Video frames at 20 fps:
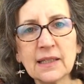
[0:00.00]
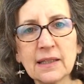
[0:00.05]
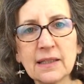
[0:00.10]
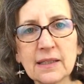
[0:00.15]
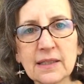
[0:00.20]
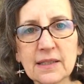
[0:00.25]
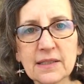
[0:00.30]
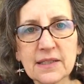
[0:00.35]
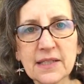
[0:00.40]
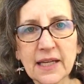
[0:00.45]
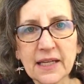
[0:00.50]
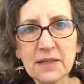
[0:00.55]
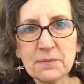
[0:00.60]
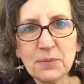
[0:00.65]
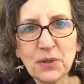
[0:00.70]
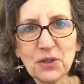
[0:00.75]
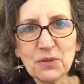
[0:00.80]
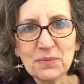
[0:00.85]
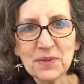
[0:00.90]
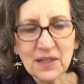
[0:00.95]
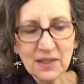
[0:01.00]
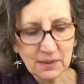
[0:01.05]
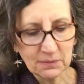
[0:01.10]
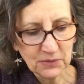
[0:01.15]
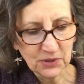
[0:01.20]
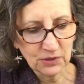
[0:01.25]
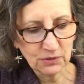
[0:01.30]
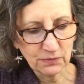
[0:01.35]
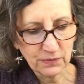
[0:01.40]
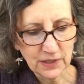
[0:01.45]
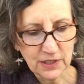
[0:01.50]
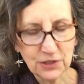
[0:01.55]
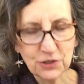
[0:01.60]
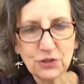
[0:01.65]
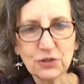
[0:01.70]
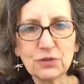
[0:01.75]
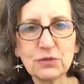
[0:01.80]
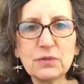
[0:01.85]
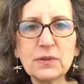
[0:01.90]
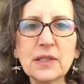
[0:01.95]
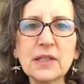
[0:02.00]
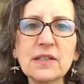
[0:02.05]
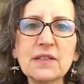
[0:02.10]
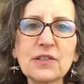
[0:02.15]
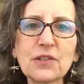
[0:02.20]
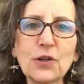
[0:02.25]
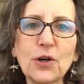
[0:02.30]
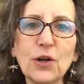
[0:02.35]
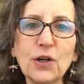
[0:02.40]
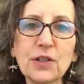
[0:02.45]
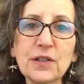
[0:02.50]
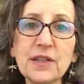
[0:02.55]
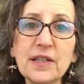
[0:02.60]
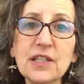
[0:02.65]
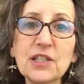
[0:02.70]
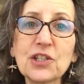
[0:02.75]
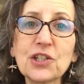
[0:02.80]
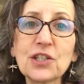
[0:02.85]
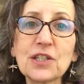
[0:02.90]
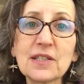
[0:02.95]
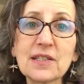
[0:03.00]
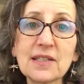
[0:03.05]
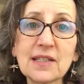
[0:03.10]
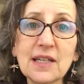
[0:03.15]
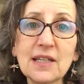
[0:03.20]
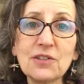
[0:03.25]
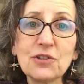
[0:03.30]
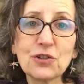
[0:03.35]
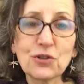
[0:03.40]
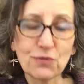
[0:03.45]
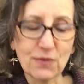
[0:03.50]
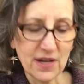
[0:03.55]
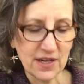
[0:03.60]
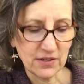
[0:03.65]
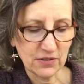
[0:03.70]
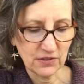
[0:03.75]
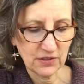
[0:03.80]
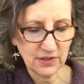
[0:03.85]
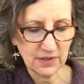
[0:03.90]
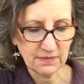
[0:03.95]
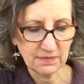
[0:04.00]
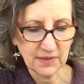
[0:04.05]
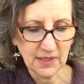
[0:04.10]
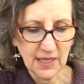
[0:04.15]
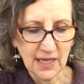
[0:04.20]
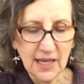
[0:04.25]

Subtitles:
The second poem that I'm going to read you is called The Skin Shredders.